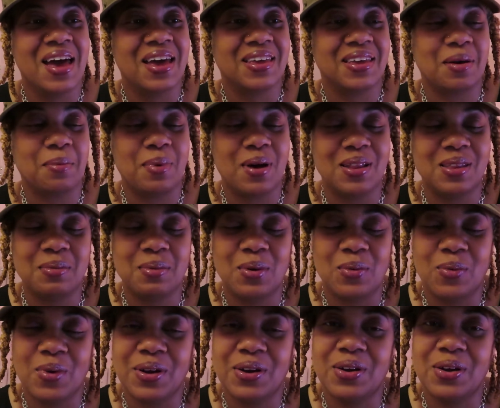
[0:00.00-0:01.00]
Y'all probably been
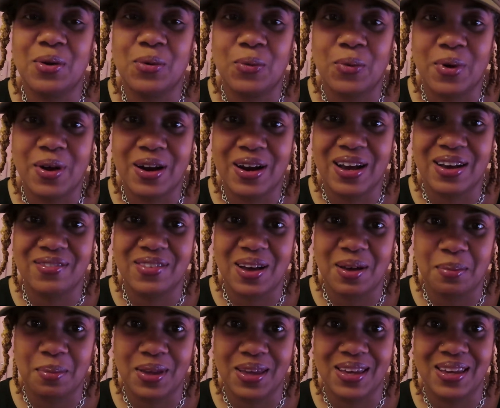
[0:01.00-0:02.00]
wondering, where have I
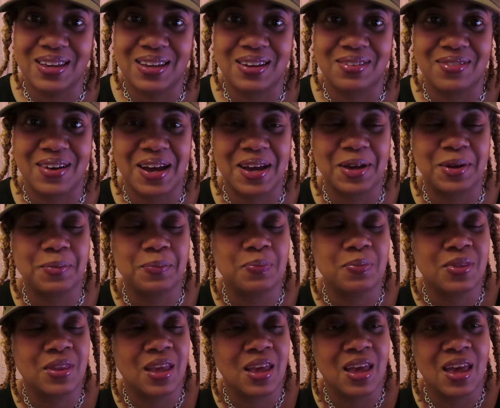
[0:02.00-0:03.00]
been, right?
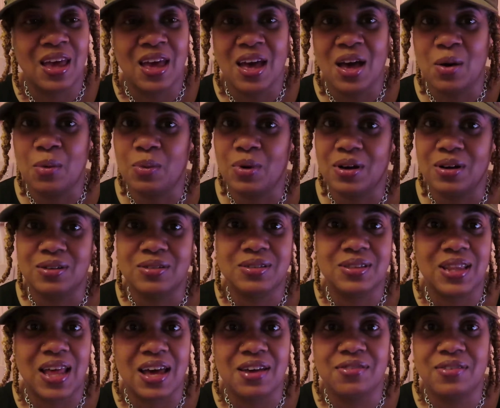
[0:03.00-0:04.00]
Well,
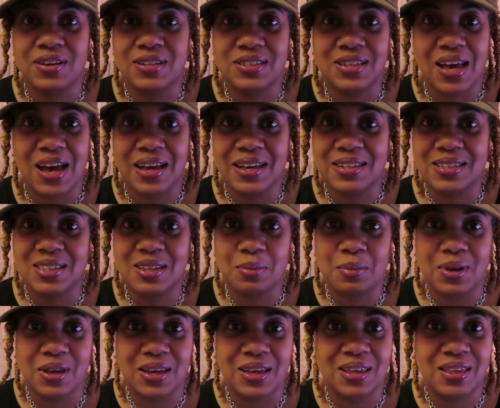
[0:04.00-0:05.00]
life has gotten to
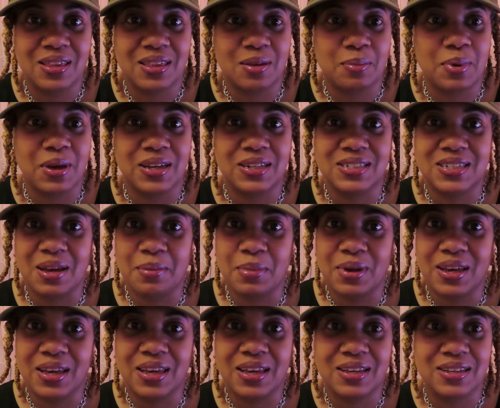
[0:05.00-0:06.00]
me. The
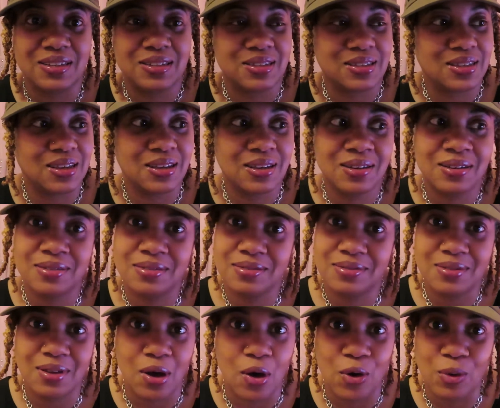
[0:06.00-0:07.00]
pandemic is
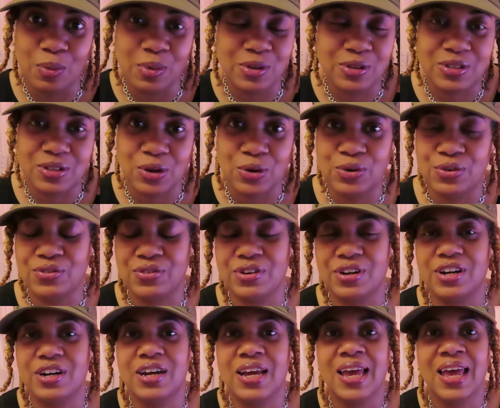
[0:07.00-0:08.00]
almost
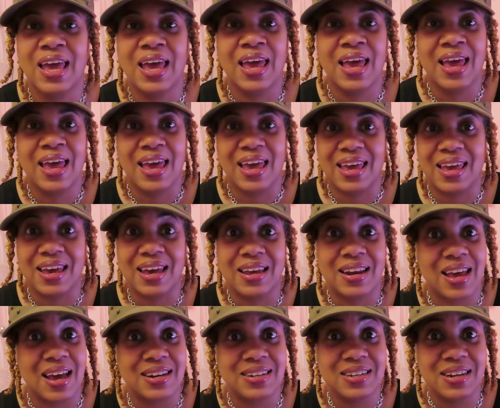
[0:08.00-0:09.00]
over, and
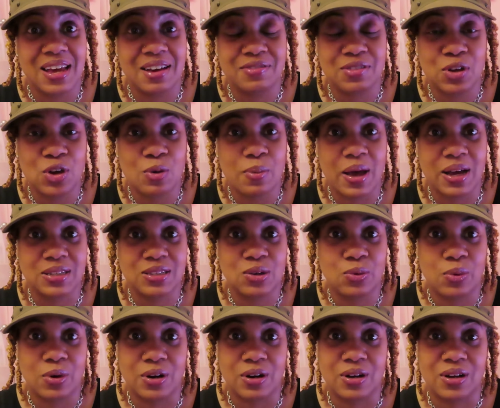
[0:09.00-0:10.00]
I did have to go back to
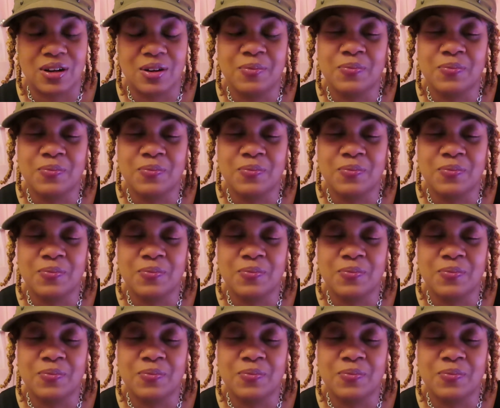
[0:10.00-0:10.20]
work.